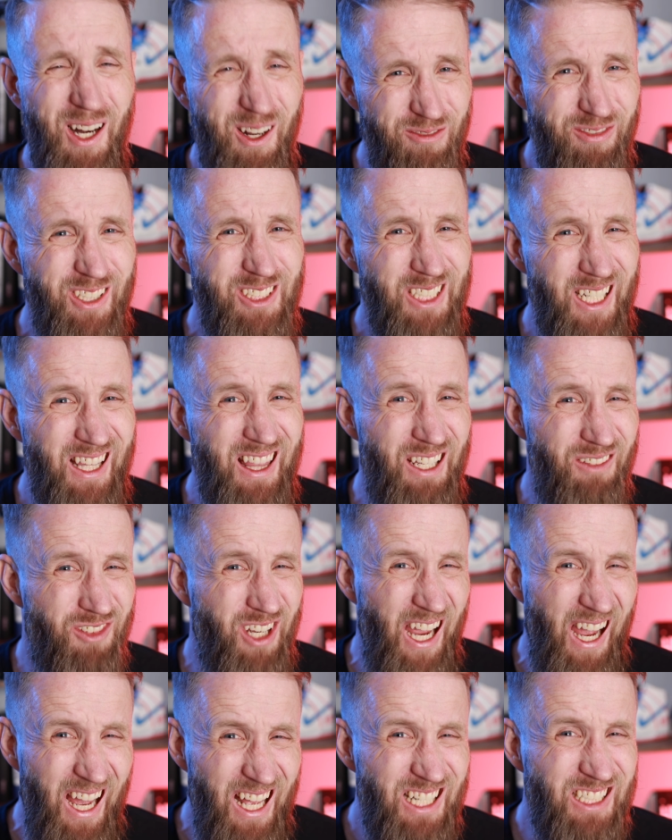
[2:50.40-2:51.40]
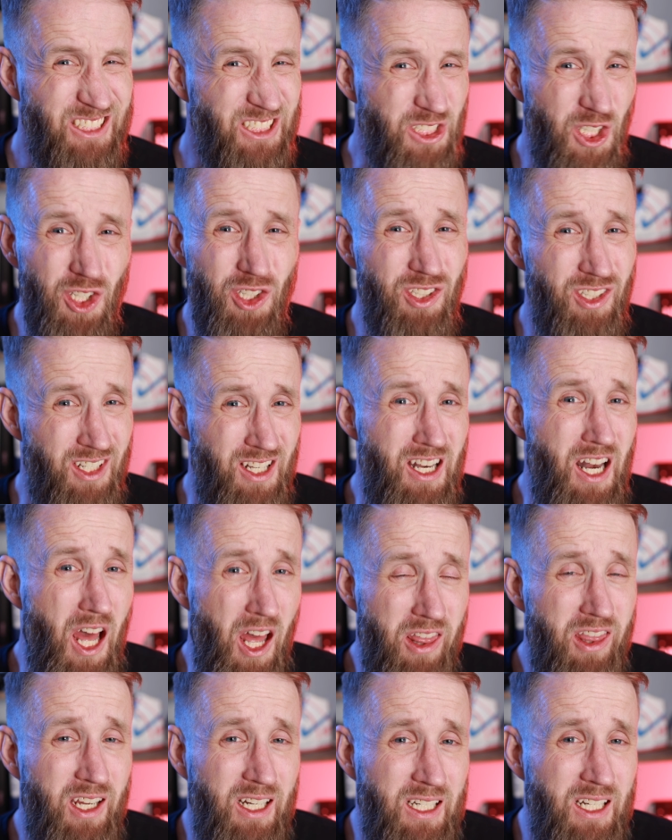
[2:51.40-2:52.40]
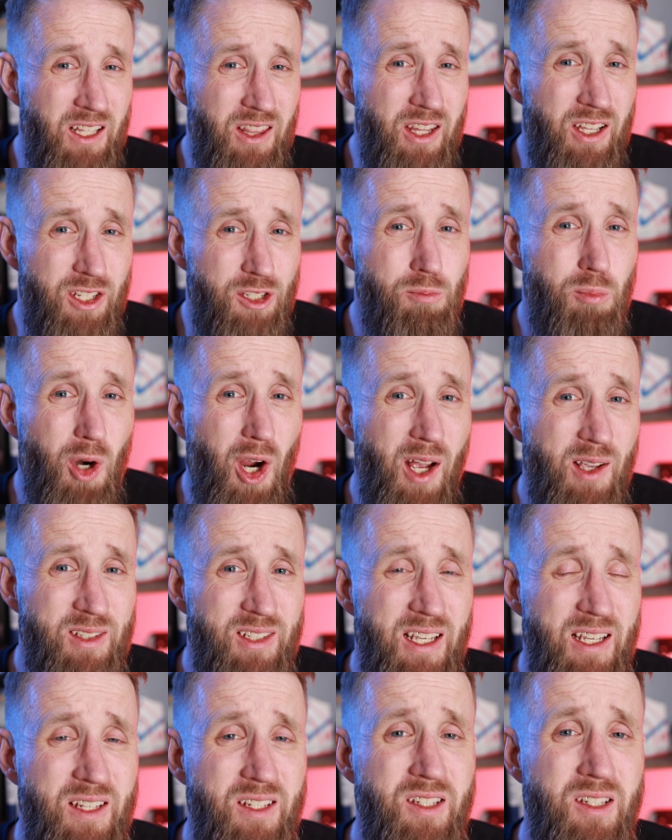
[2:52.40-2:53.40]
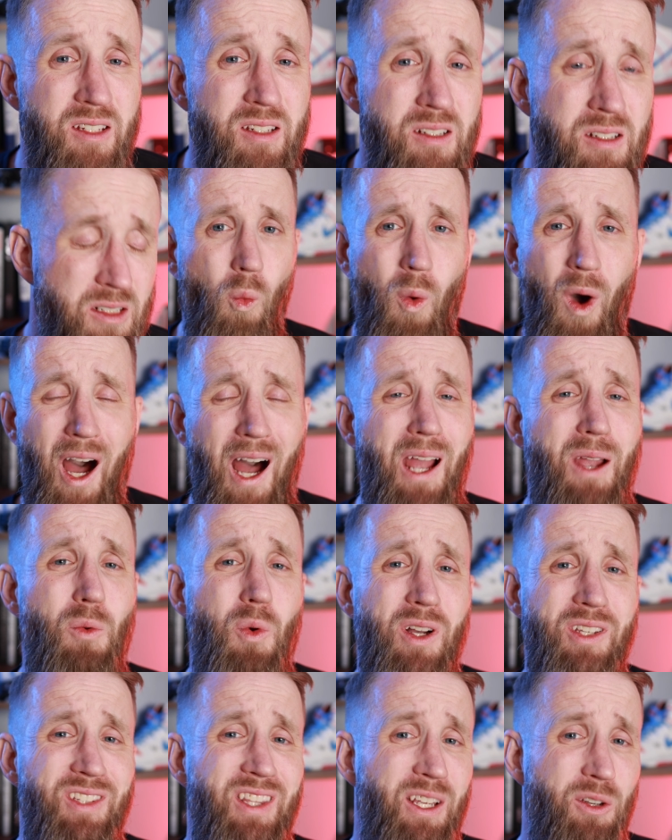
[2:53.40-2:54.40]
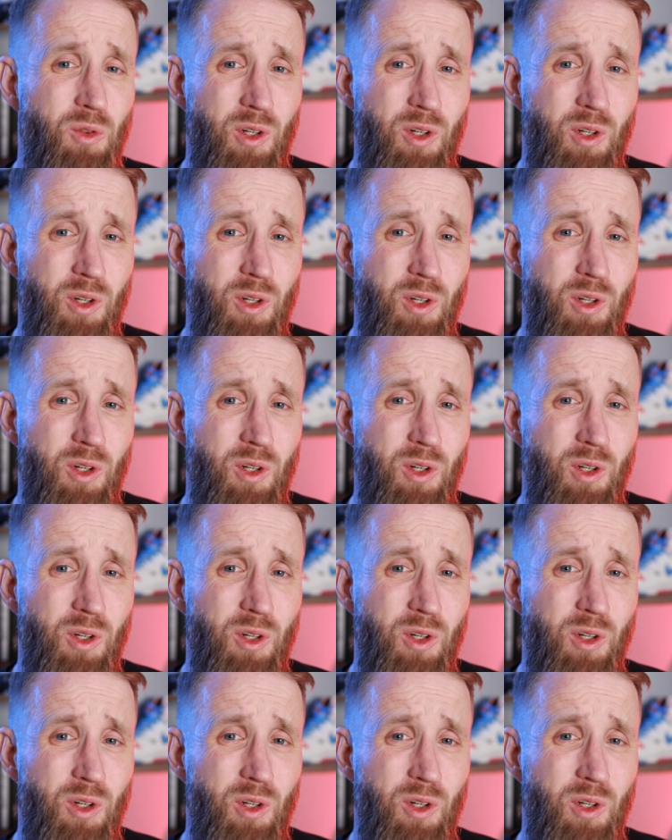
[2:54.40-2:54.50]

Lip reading: I feel like they've kind of learned nothing in this process. Why was the